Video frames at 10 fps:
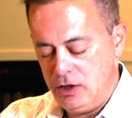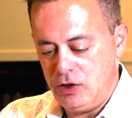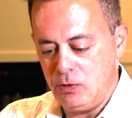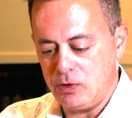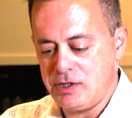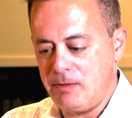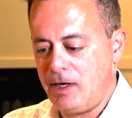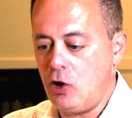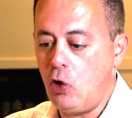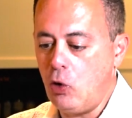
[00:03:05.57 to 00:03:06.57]
You will see my
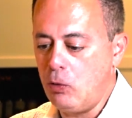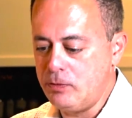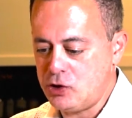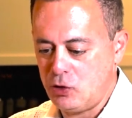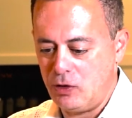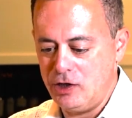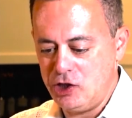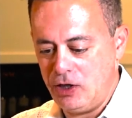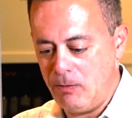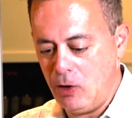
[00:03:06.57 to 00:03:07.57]
home storage
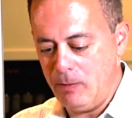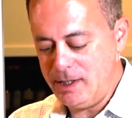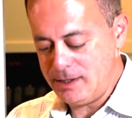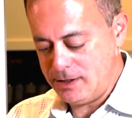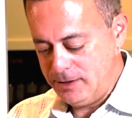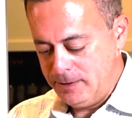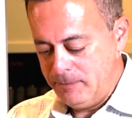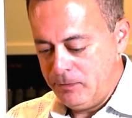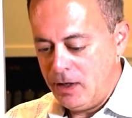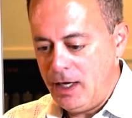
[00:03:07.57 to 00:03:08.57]
in a moment.
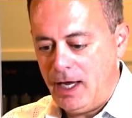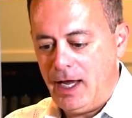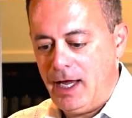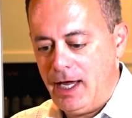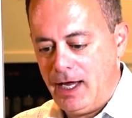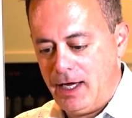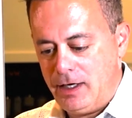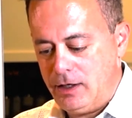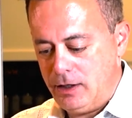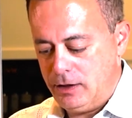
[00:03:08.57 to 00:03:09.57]

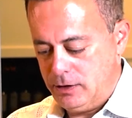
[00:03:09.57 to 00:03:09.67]
And